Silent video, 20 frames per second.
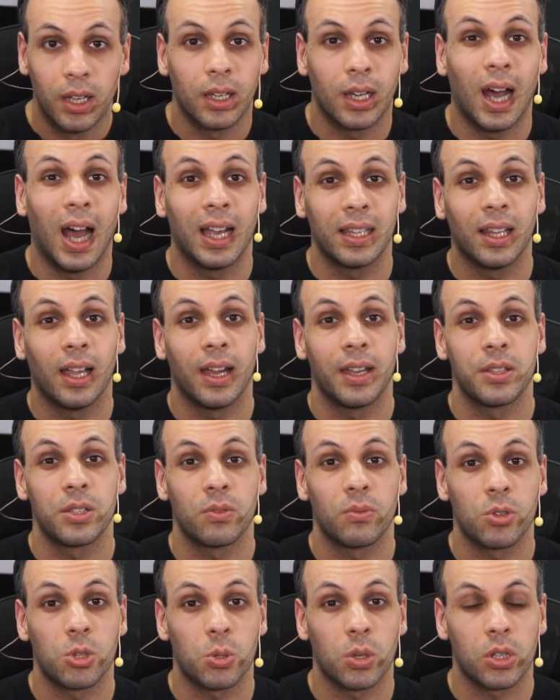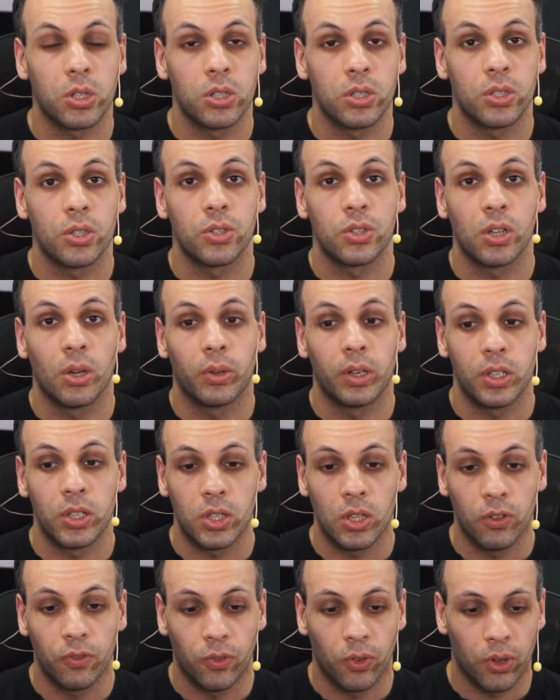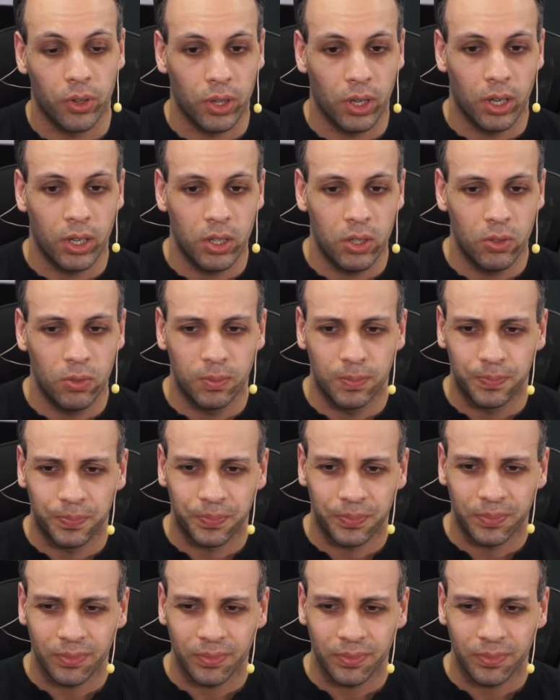guidelines and restrictions and so on and so forth, are you